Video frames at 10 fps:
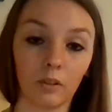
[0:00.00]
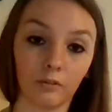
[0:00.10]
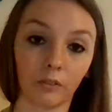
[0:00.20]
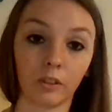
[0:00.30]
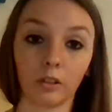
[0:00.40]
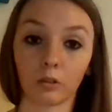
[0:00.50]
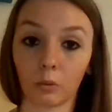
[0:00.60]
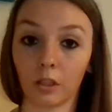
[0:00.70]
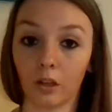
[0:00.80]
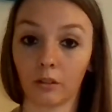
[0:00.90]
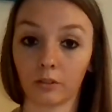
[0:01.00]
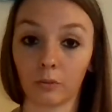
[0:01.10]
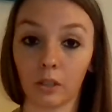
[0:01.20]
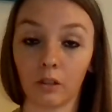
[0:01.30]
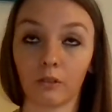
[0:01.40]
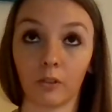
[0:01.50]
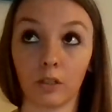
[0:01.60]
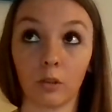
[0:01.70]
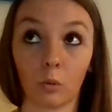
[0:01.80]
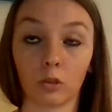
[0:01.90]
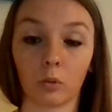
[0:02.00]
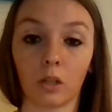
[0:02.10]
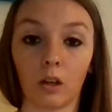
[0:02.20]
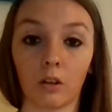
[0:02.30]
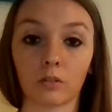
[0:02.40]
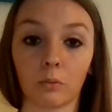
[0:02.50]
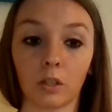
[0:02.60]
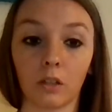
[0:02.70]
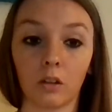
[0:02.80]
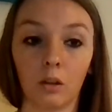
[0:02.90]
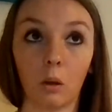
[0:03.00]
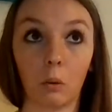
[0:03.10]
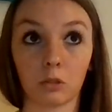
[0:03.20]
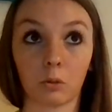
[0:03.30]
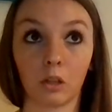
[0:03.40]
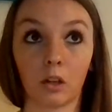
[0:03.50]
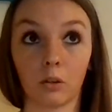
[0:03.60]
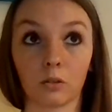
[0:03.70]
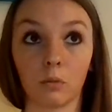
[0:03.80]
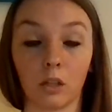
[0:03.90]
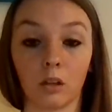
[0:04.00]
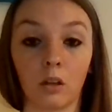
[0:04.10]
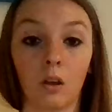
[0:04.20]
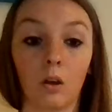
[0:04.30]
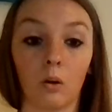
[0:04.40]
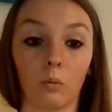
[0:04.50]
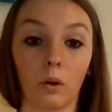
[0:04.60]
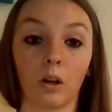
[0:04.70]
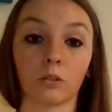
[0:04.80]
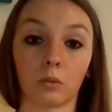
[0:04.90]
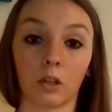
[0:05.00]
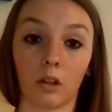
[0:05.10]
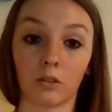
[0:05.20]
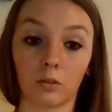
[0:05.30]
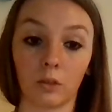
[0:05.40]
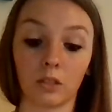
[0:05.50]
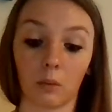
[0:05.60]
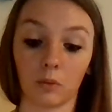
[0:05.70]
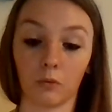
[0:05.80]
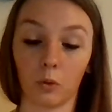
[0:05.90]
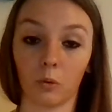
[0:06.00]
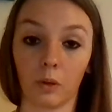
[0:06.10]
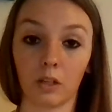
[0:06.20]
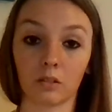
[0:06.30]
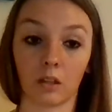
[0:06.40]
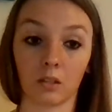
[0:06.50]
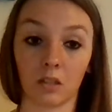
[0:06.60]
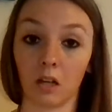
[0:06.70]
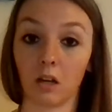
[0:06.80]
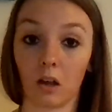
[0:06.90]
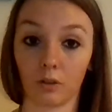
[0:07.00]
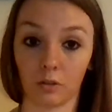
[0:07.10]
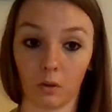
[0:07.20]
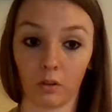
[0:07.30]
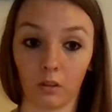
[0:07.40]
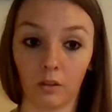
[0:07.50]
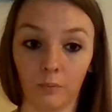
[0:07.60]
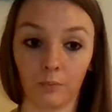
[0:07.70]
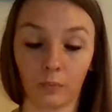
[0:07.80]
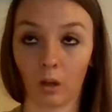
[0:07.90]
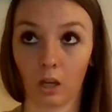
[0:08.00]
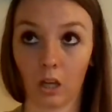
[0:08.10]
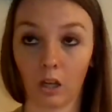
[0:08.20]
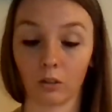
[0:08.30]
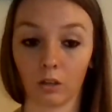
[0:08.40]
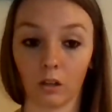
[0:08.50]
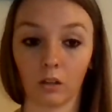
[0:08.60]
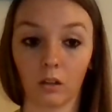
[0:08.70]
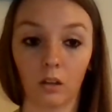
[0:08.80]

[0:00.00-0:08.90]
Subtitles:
$15 to $20 a week? $15 or $20 a week? What's $20 a week? Well, $20 a week times 4 weeks, that's $80 a month. No, I can't do that.